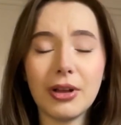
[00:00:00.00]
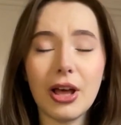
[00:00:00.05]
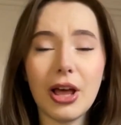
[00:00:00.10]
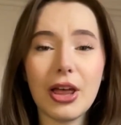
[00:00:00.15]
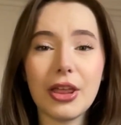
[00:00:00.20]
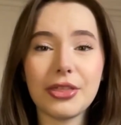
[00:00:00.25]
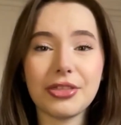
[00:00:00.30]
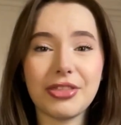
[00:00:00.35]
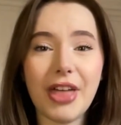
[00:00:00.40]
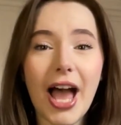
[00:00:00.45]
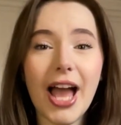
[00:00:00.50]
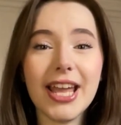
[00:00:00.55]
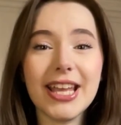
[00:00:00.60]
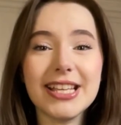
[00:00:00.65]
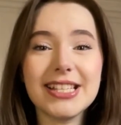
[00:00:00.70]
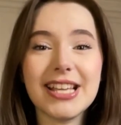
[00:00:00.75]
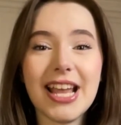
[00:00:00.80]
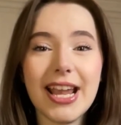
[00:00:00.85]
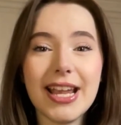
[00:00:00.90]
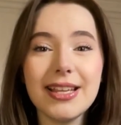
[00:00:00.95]
That
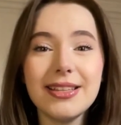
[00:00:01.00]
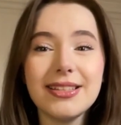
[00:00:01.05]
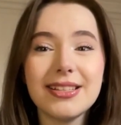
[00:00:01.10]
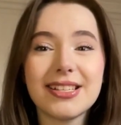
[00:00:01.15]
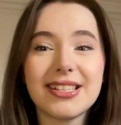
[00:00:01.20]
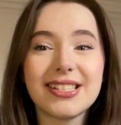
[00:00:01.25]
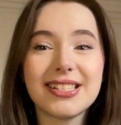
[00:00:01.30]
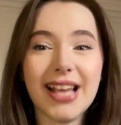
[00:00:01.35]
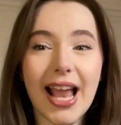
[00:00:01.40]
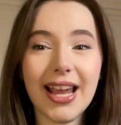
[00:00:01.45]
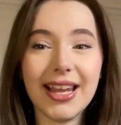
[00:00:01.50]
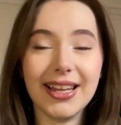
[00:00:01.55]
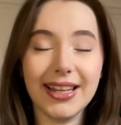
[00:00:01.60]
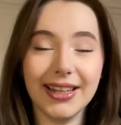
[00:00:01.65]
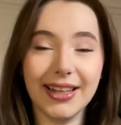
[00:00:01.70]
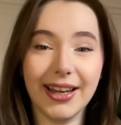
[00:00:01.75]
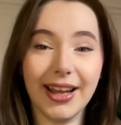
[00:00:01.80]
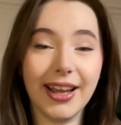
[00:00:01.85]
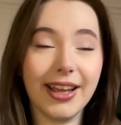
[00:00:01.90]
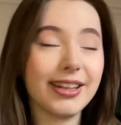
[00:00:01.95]
is
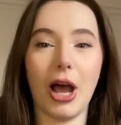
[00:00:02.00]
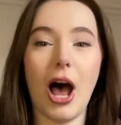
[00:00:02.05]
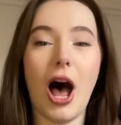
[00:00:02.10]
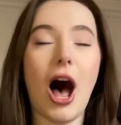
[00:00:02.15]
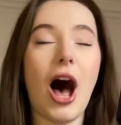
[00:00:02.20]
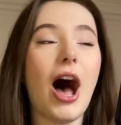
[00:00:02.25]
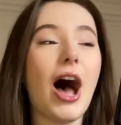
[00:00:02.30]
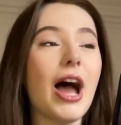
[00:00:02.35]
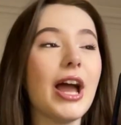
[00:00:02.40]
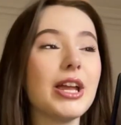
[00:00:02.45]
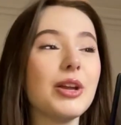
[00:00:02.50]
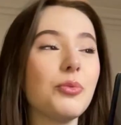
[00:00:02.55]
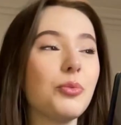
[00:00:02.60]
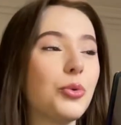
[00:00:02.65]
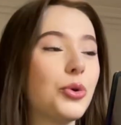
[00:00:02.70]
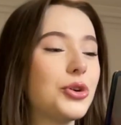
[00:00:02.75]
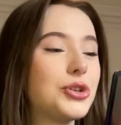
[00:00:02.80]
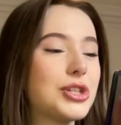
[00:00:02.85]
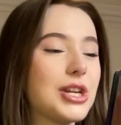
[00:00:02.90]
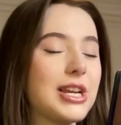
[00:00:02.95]
insane. I
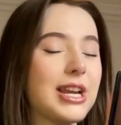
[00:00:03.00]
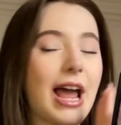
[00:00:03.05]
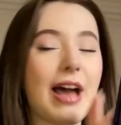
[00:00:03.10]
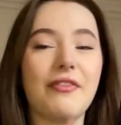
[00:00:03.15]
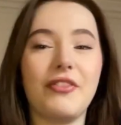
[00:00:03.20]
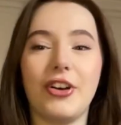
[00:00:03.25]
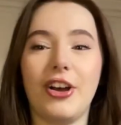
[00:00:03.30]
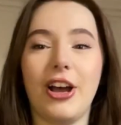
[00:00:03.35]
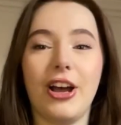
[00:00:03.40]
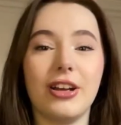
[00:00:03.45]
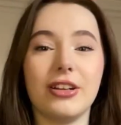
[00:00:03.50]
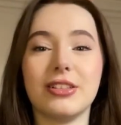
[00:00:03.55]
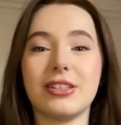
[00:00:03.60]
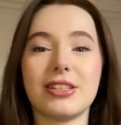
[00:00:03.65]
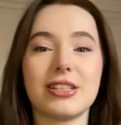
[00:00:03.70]
would never